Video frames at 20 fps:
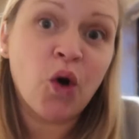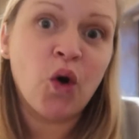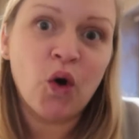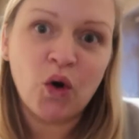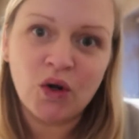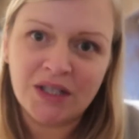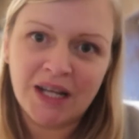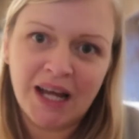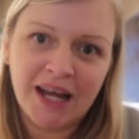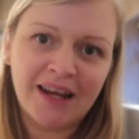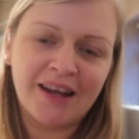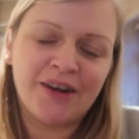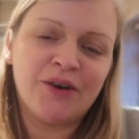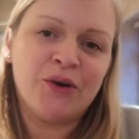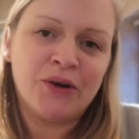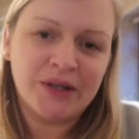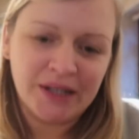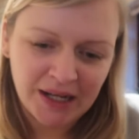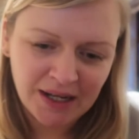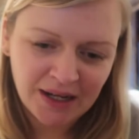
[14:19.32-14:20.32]
all day and
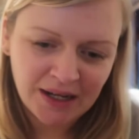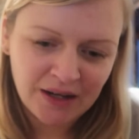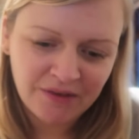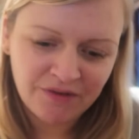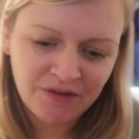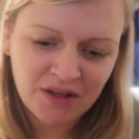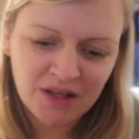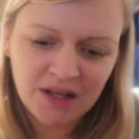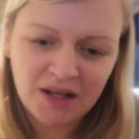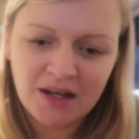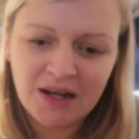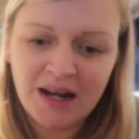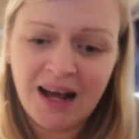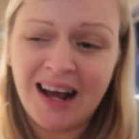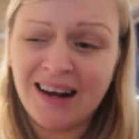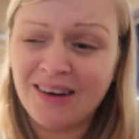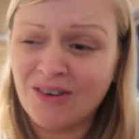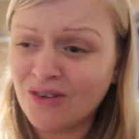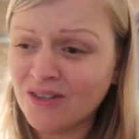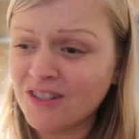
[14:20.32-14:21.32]
all night and everything,
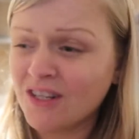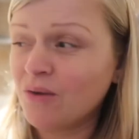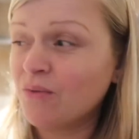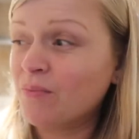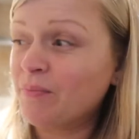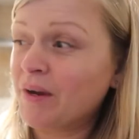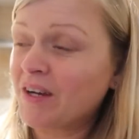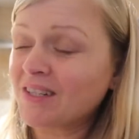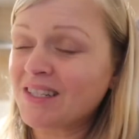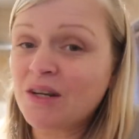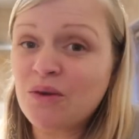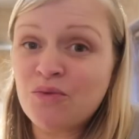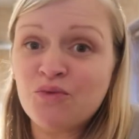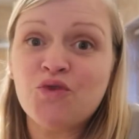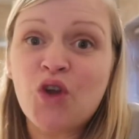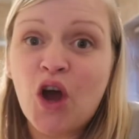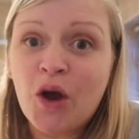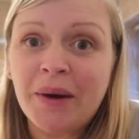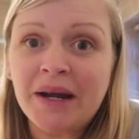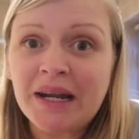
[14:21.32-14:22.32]
and also because I
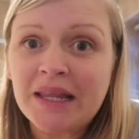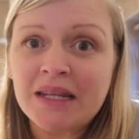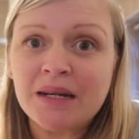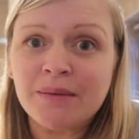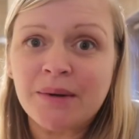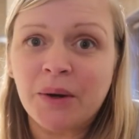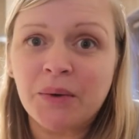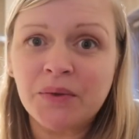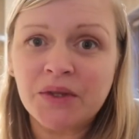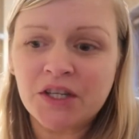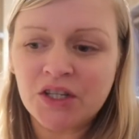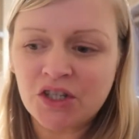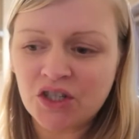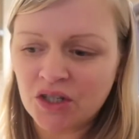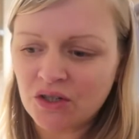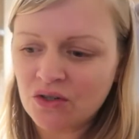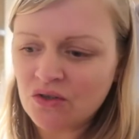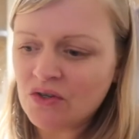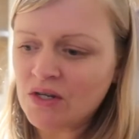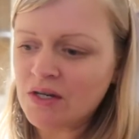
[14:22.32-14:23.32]
don't know anything about these
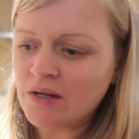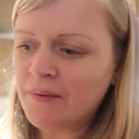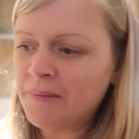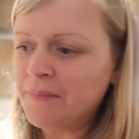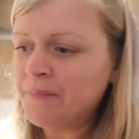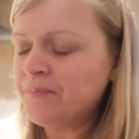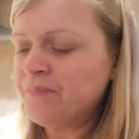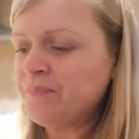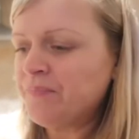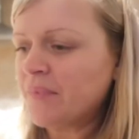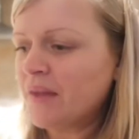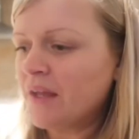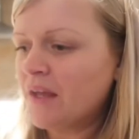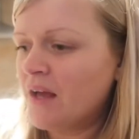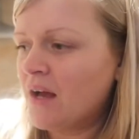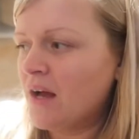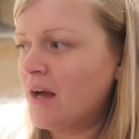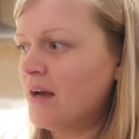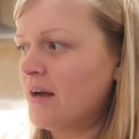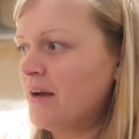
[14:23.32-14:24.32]
children,
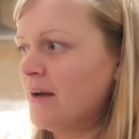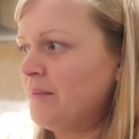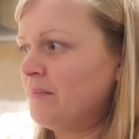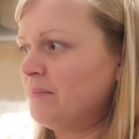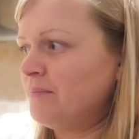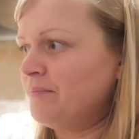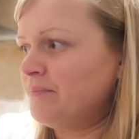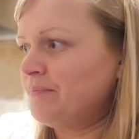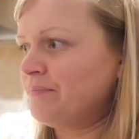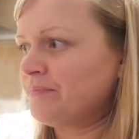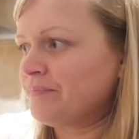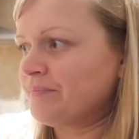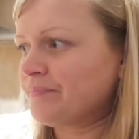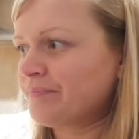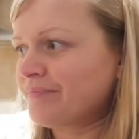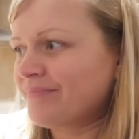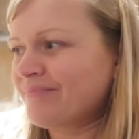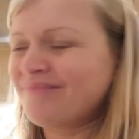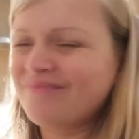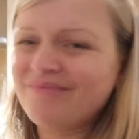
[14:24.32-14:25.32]

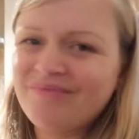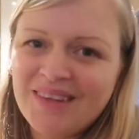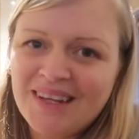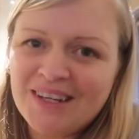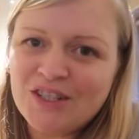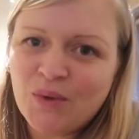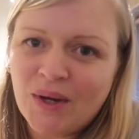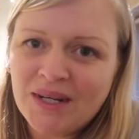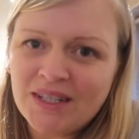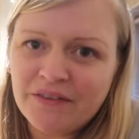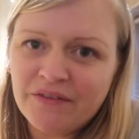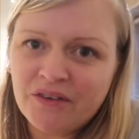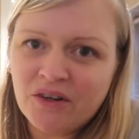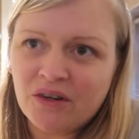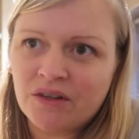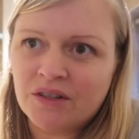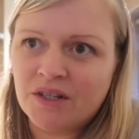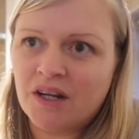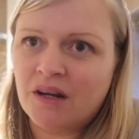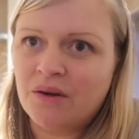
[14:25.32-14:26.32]
it's quite
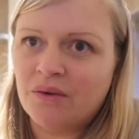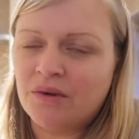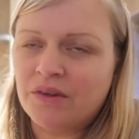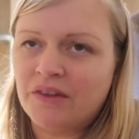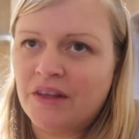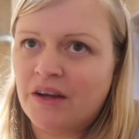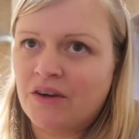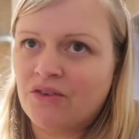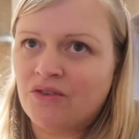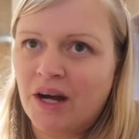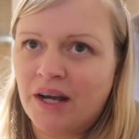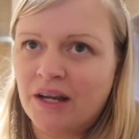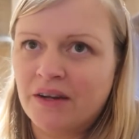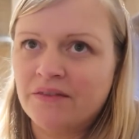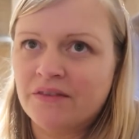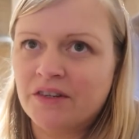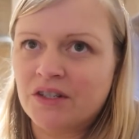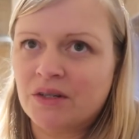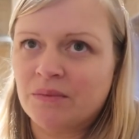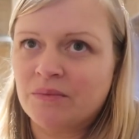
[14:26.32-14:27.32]
difficult, you know, if they're
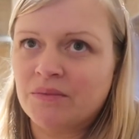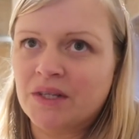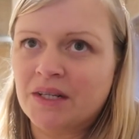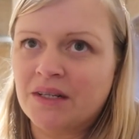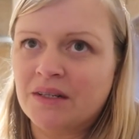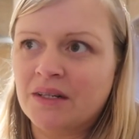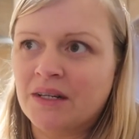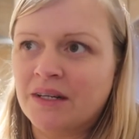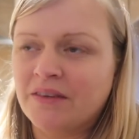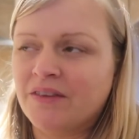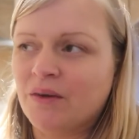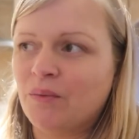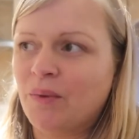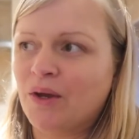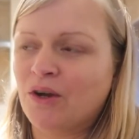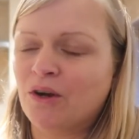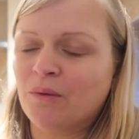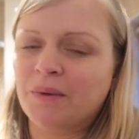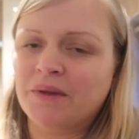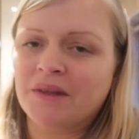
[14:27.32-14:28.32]
crying for something, if they
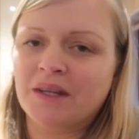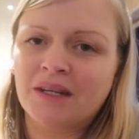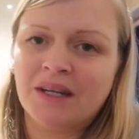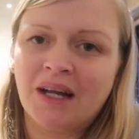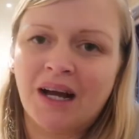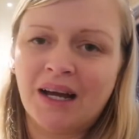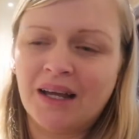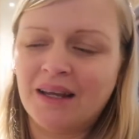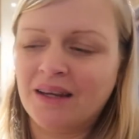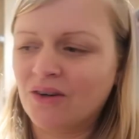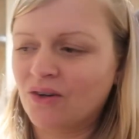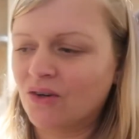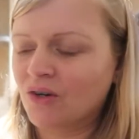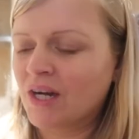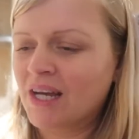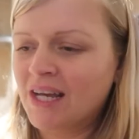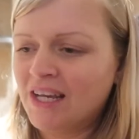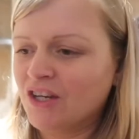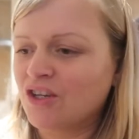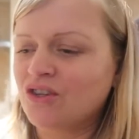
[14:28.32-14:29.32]
wake up in the night,
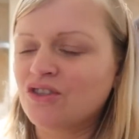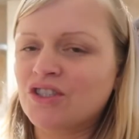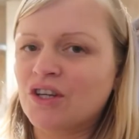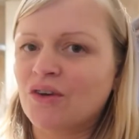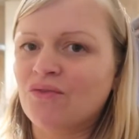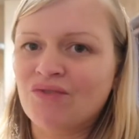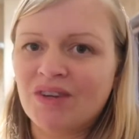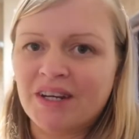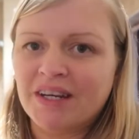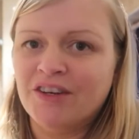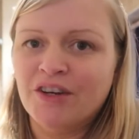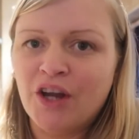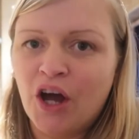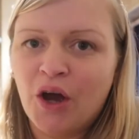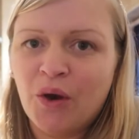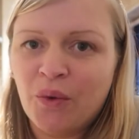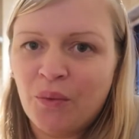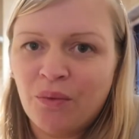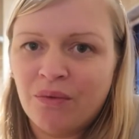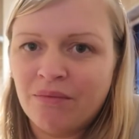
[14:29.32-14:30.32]
or you just don't really
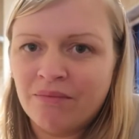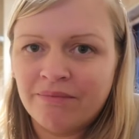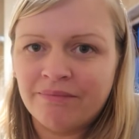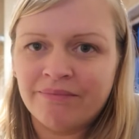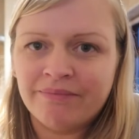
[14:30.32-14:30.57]
know,